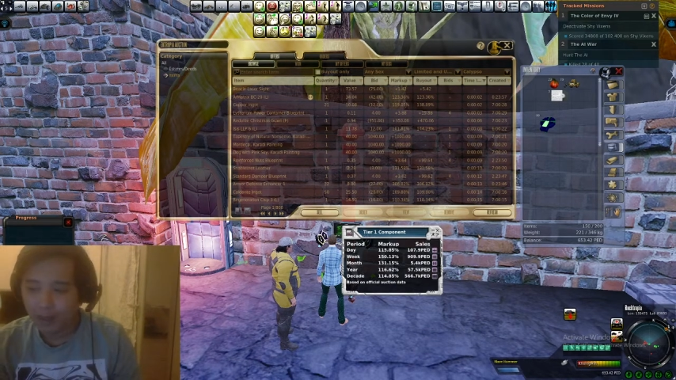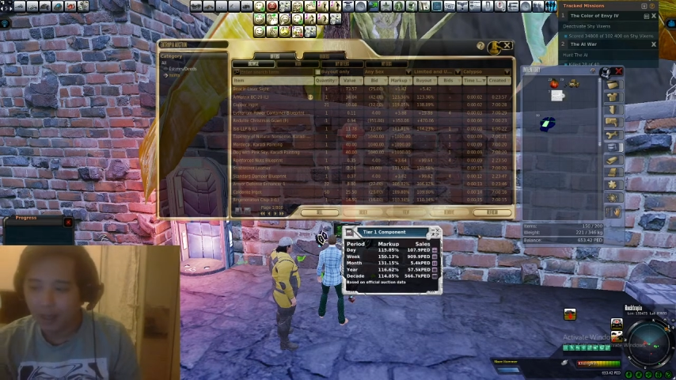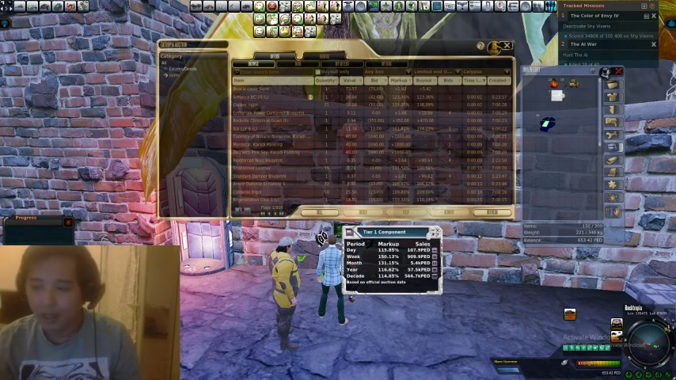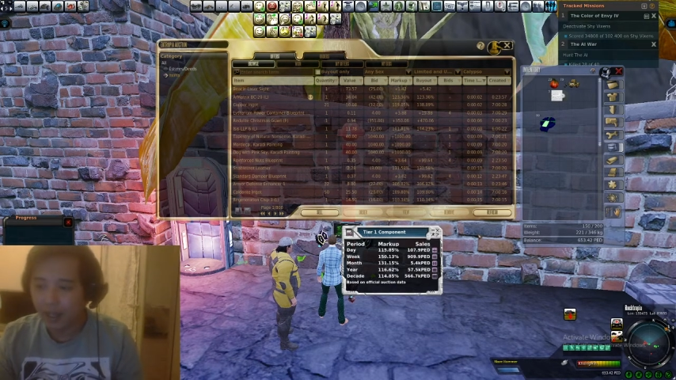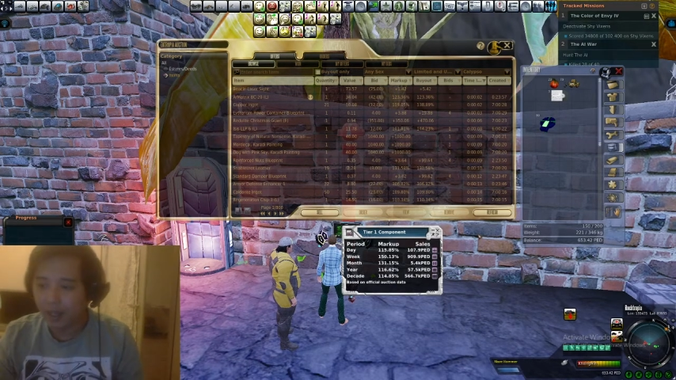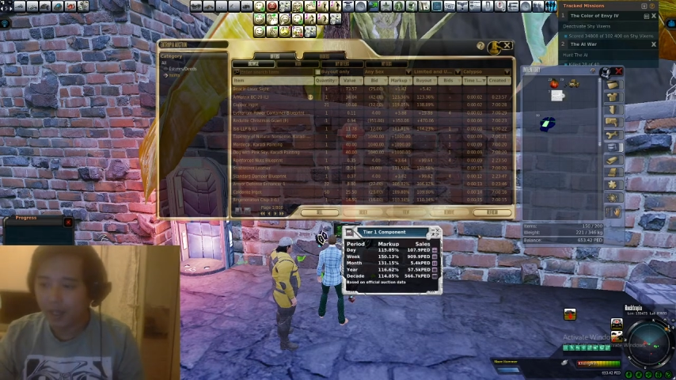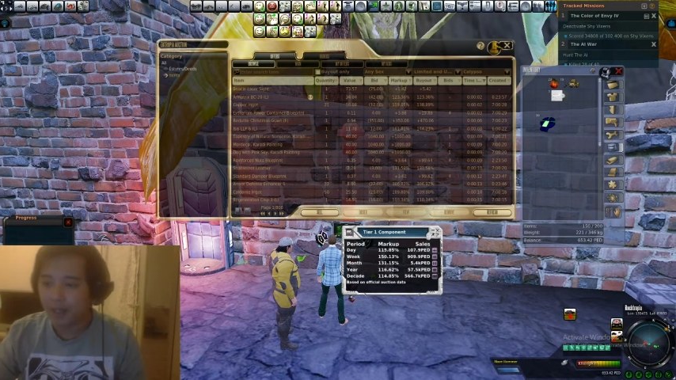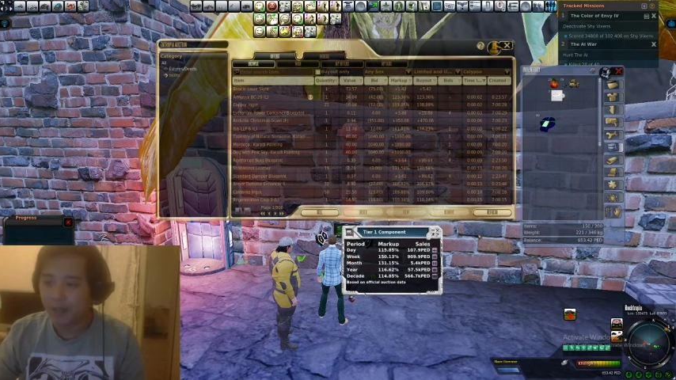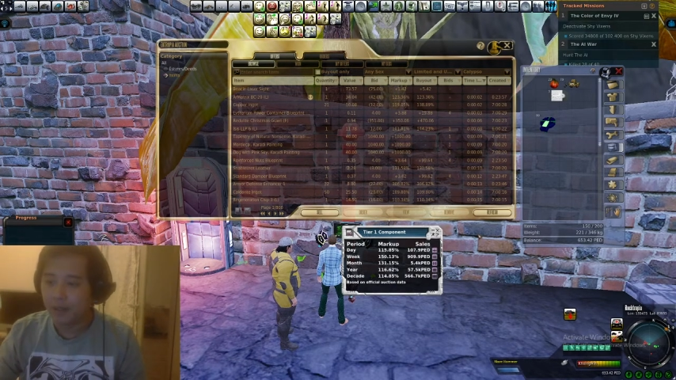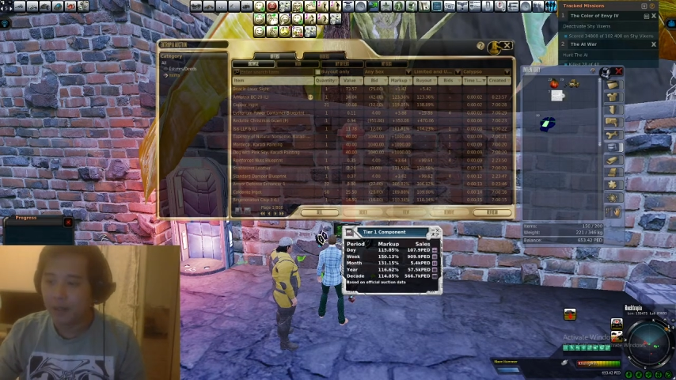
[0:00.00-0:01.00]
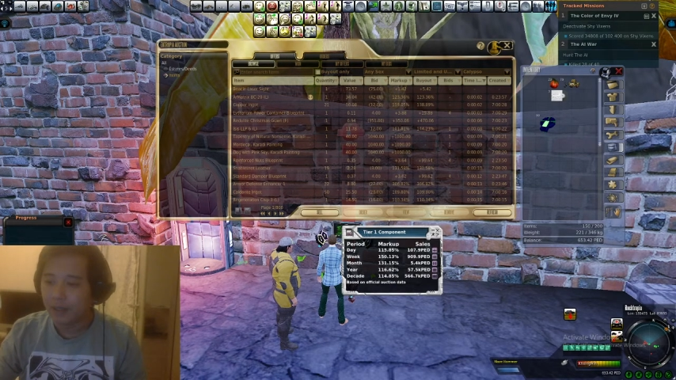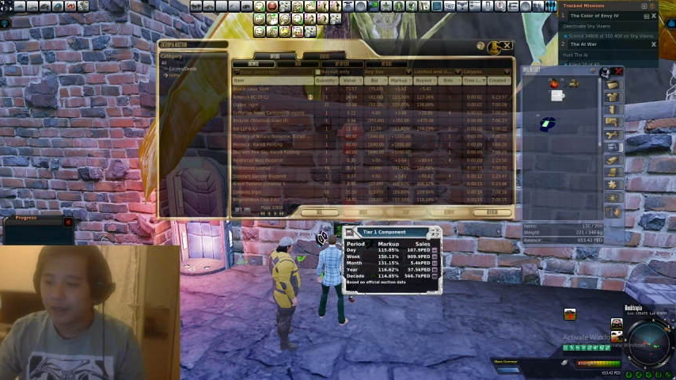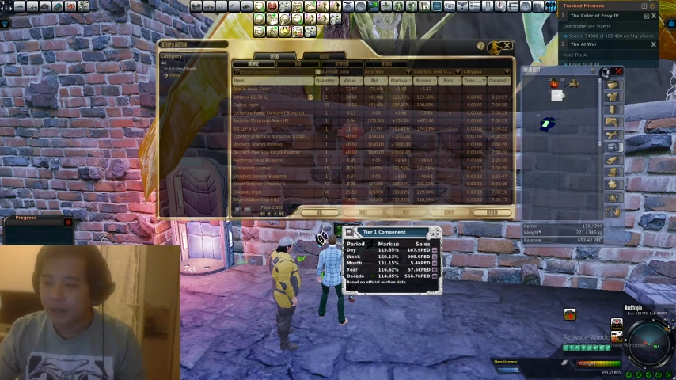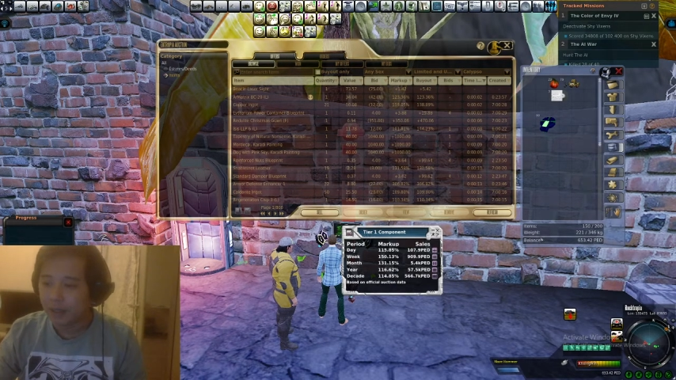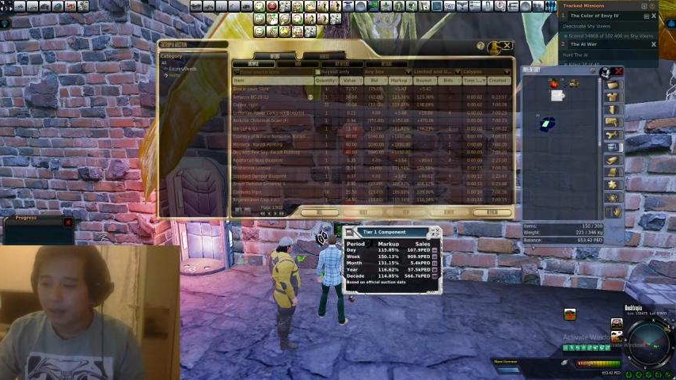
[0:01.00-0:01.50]
And
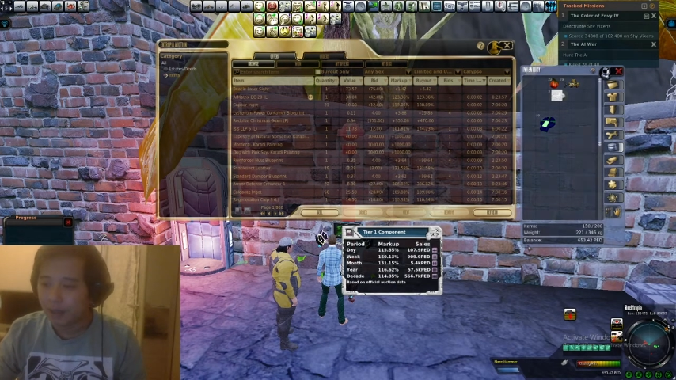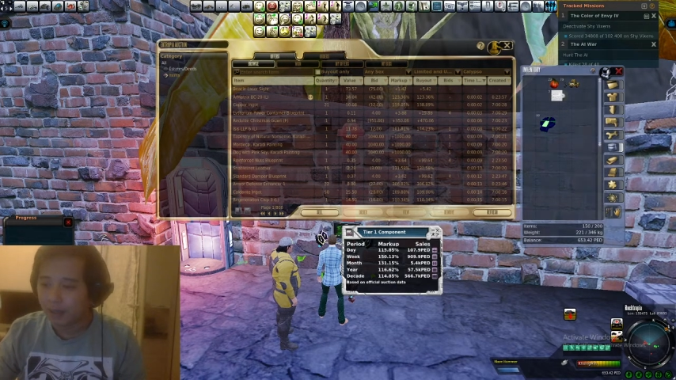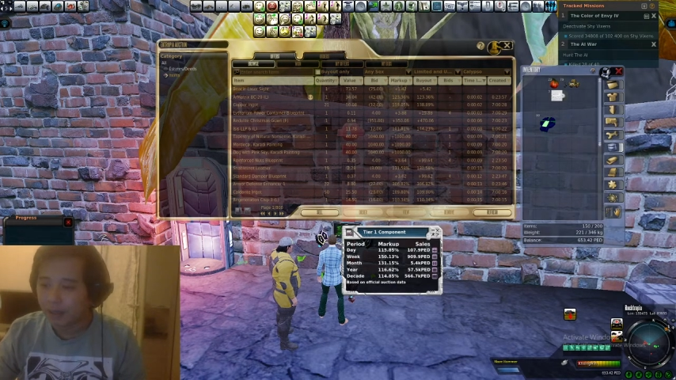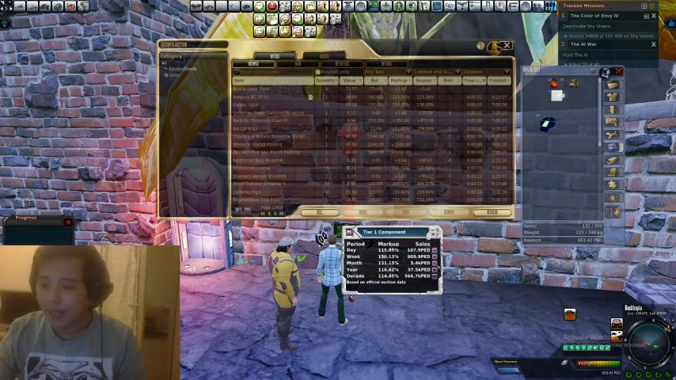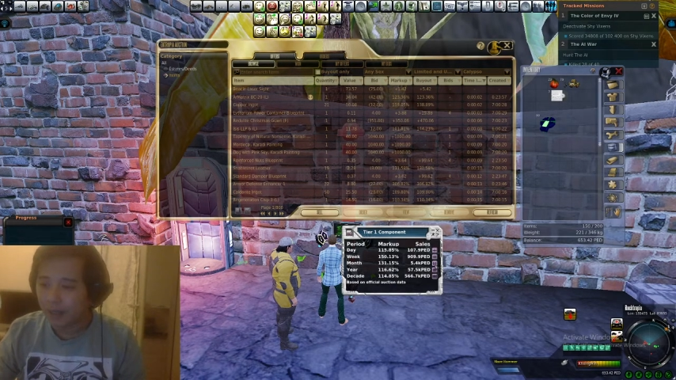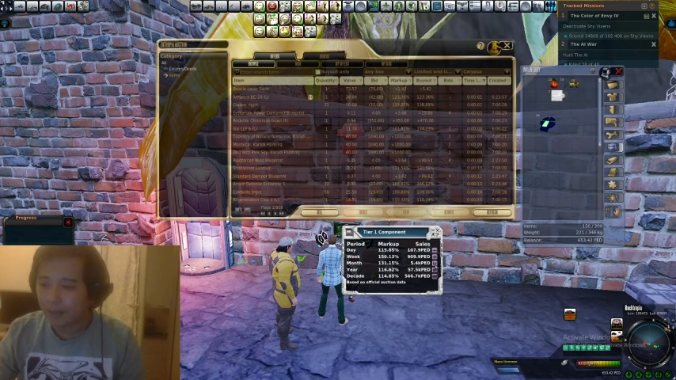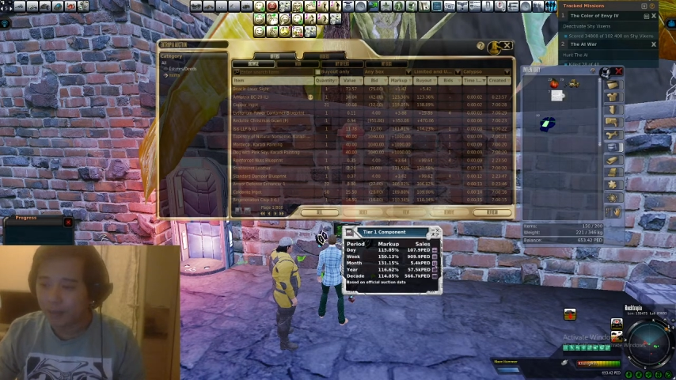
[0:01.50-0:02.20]
yeah,